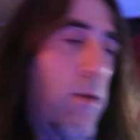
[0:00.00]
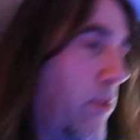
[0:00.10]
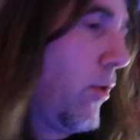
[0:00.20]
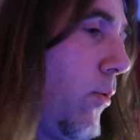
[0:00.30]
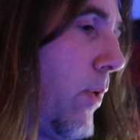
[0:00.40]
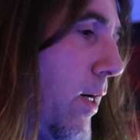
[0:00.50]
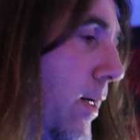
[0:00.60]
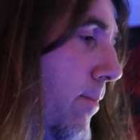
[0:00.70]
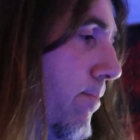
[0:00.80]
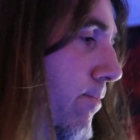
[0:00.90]
So,
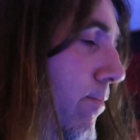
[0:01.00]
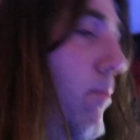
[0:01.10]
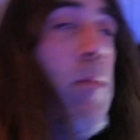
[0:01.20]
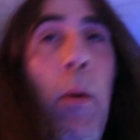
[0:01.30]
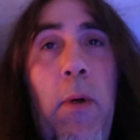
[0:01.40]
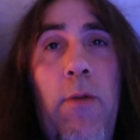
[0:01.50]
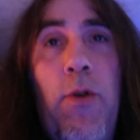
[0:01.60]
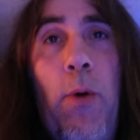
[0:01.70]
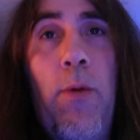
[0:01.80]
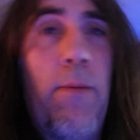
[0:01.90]
um, moment of
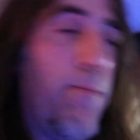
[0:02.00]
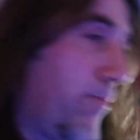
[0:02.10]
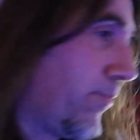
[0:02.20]
truth.